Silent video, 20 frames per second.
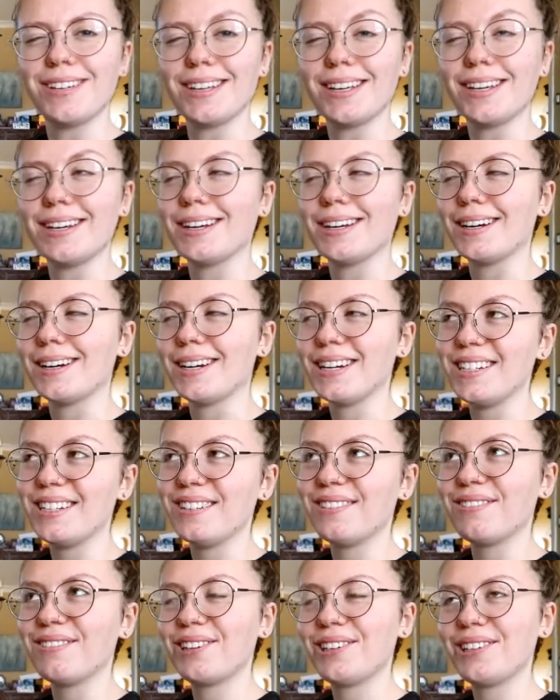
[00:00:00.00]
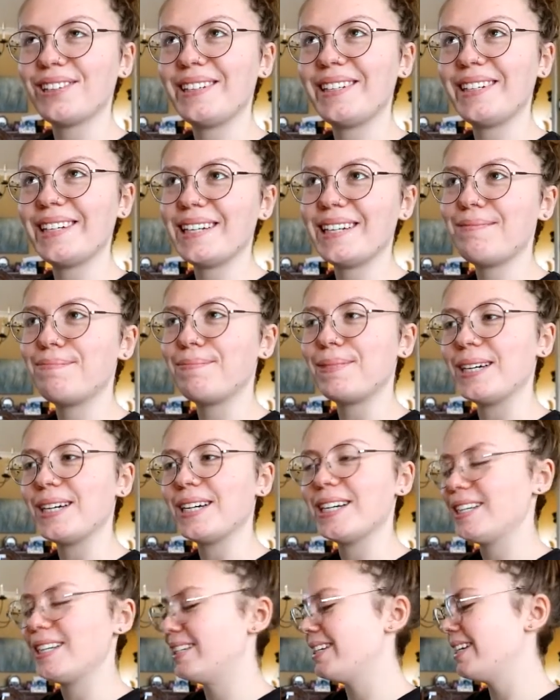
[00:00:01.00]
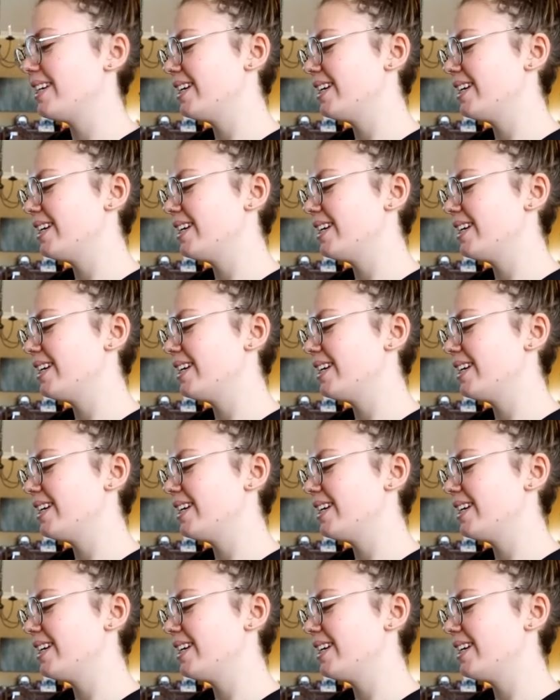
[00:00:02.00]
like kind of ruined it, but